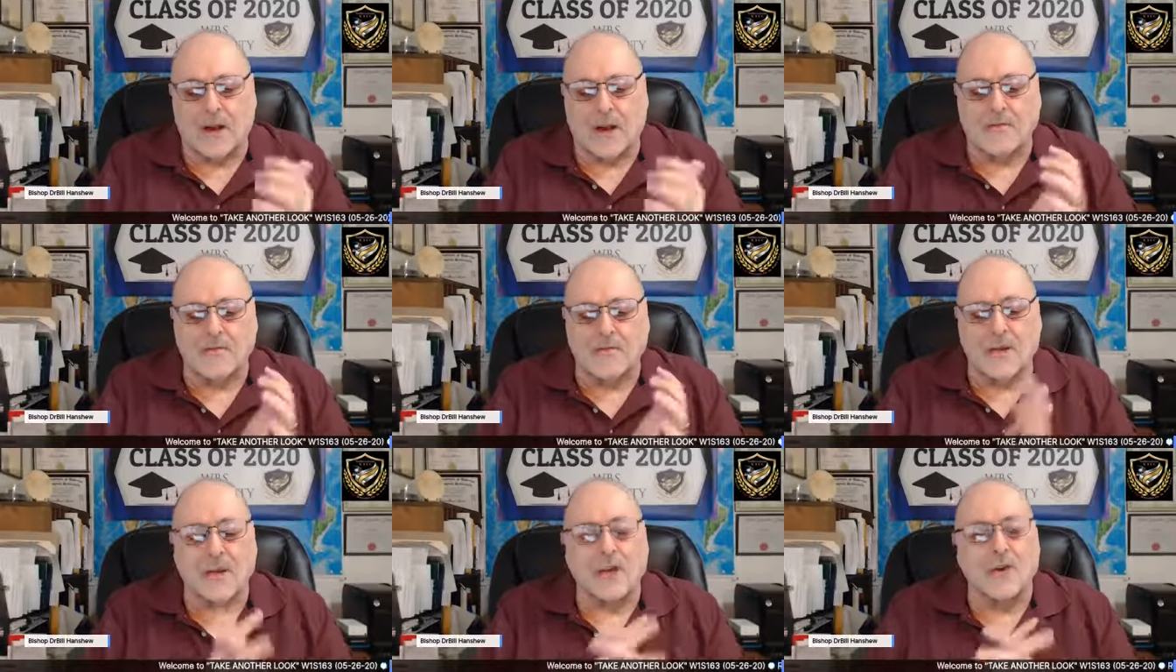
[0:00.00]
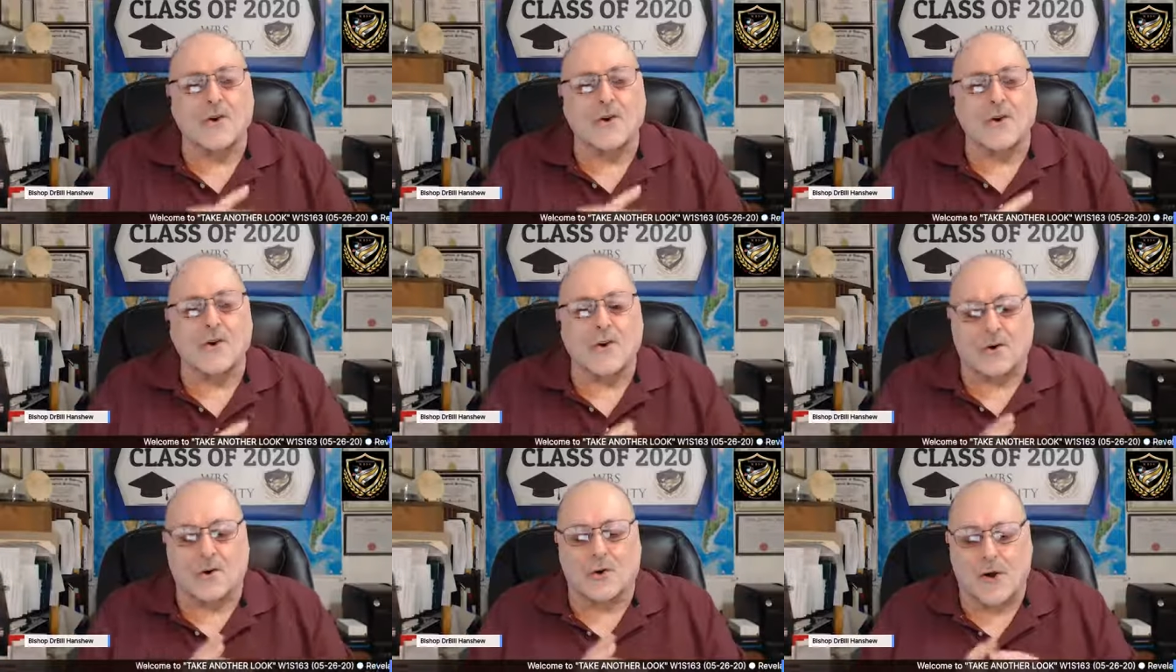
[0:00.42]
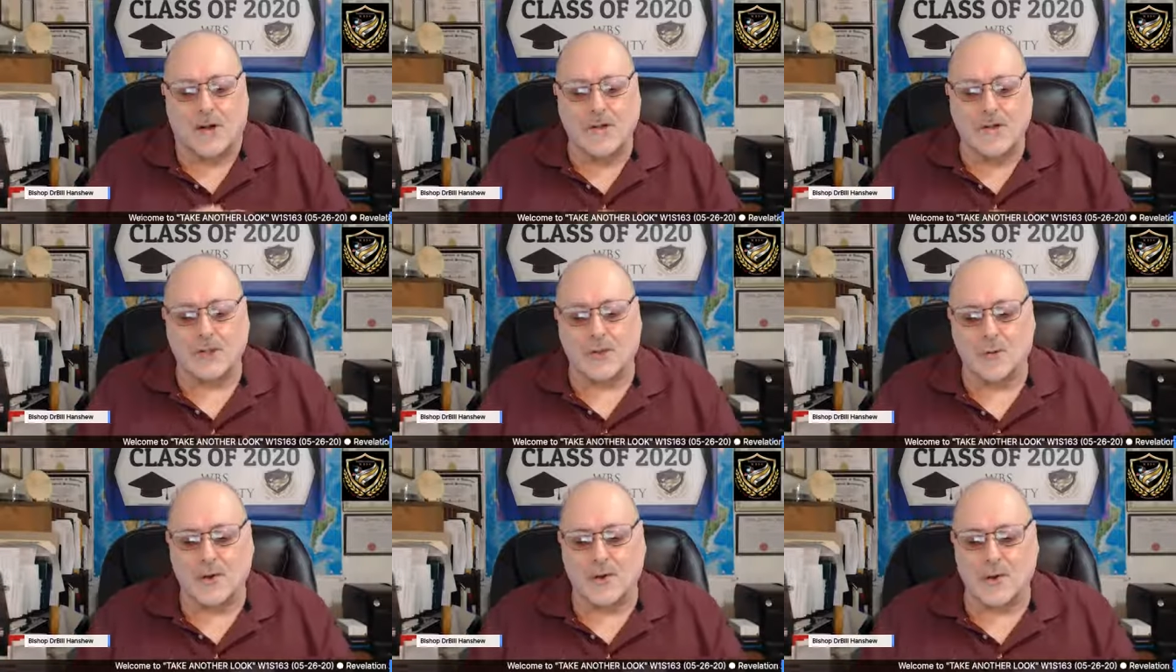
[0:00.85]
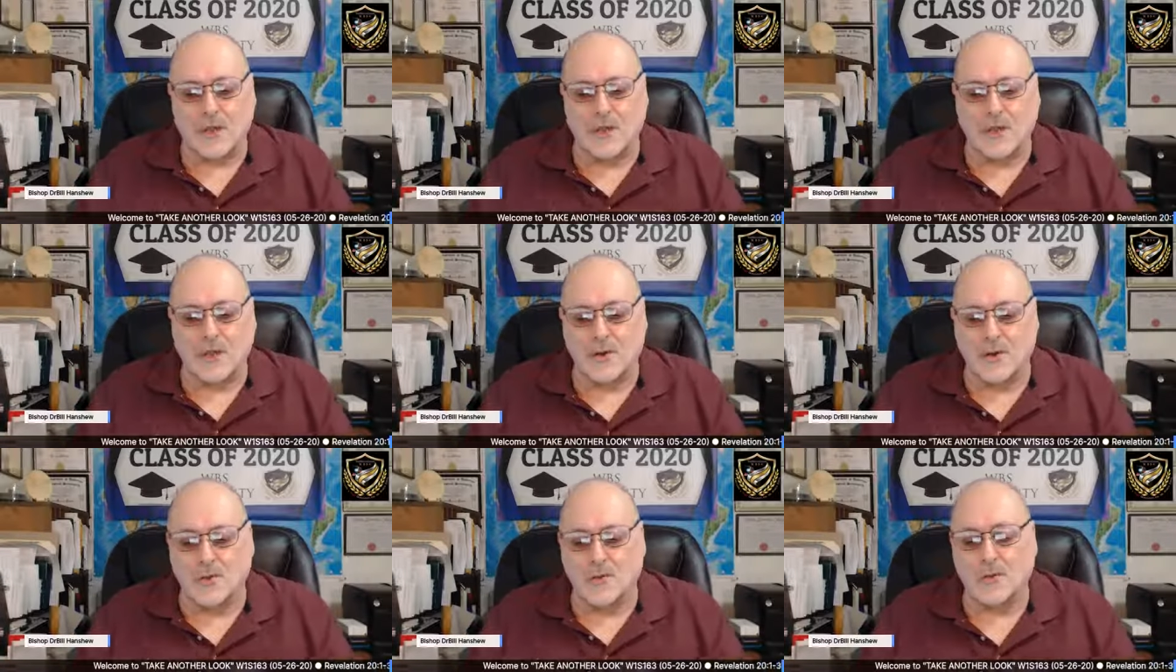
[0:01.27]
of the eternal Christ
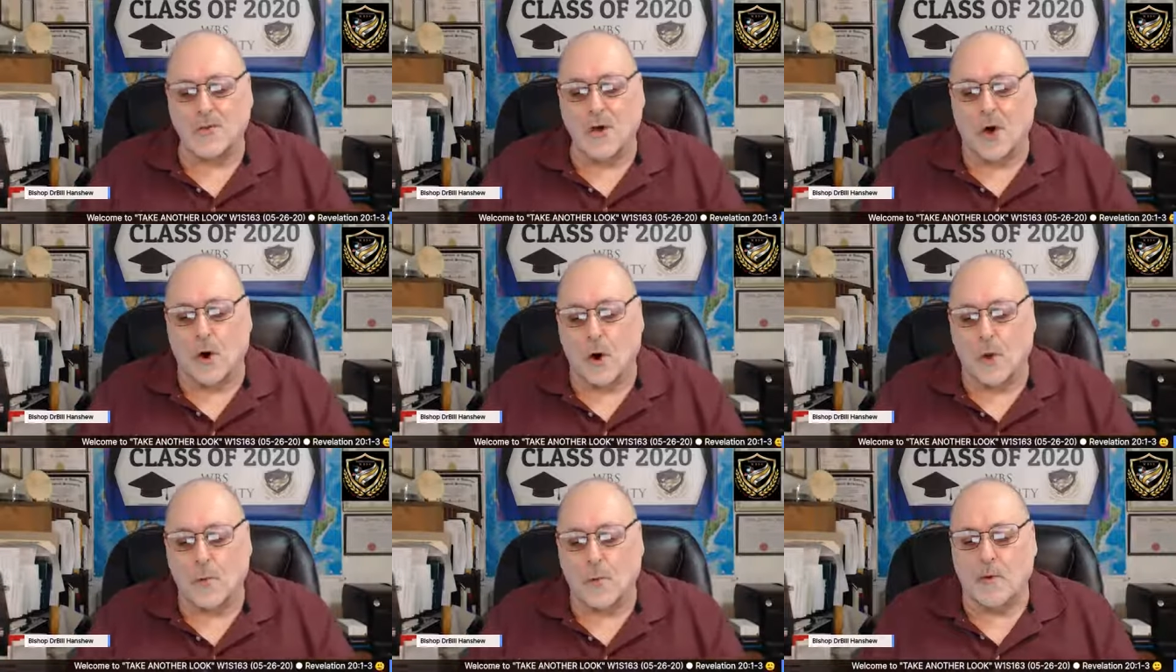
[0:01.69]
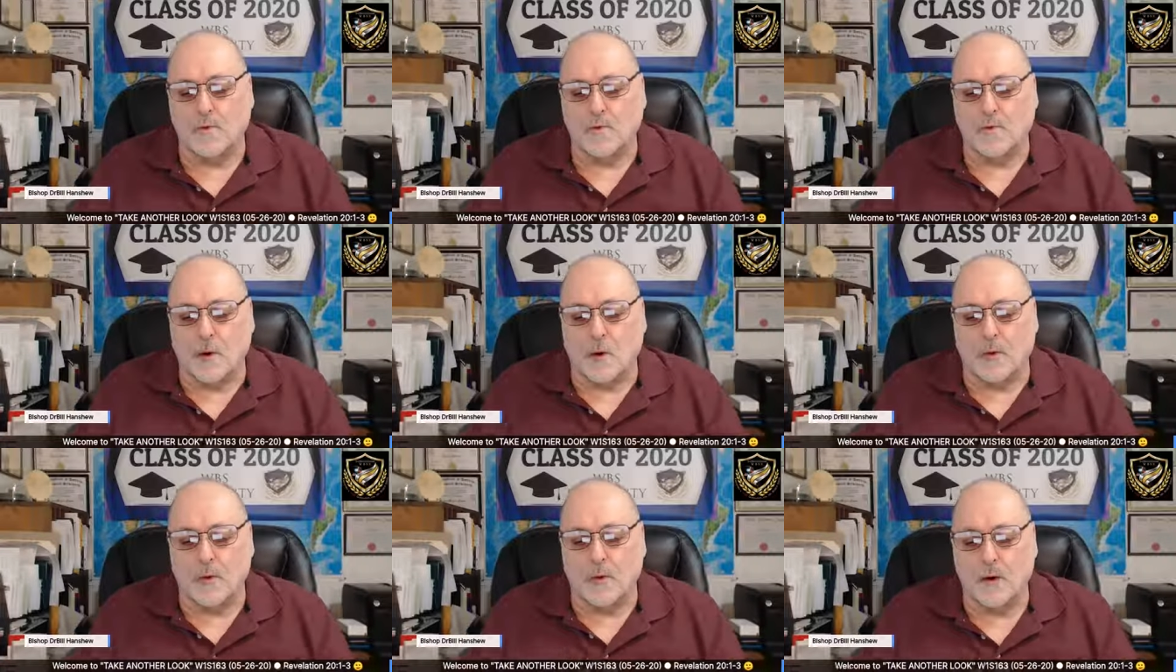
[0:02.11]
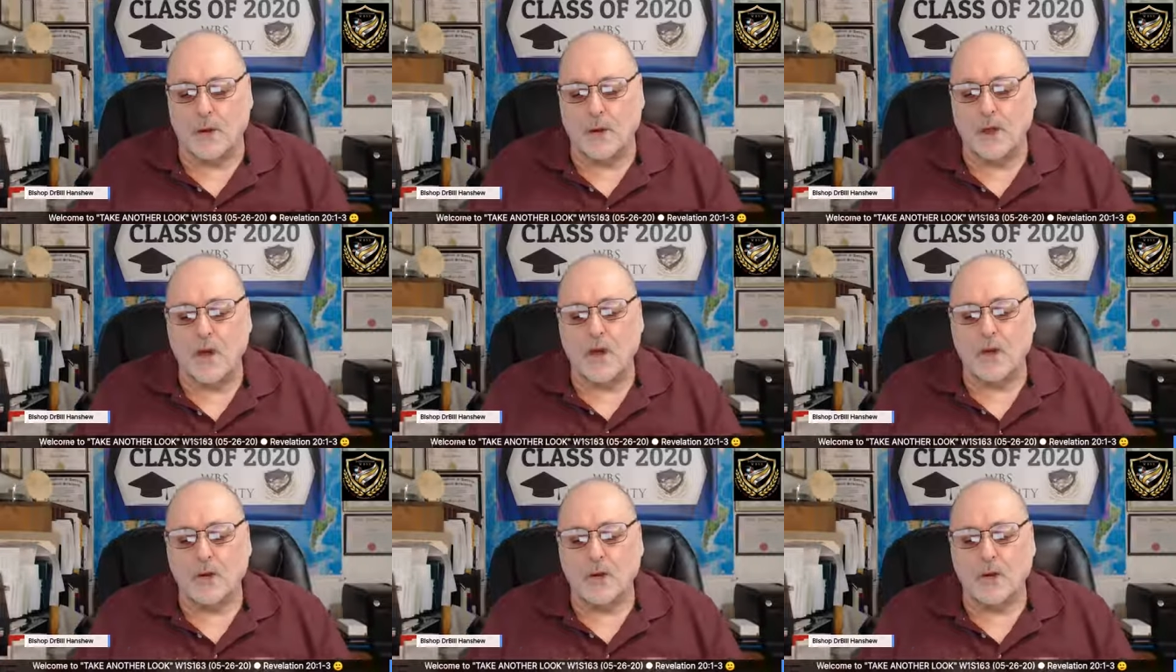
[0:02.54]
within you, the hope of glory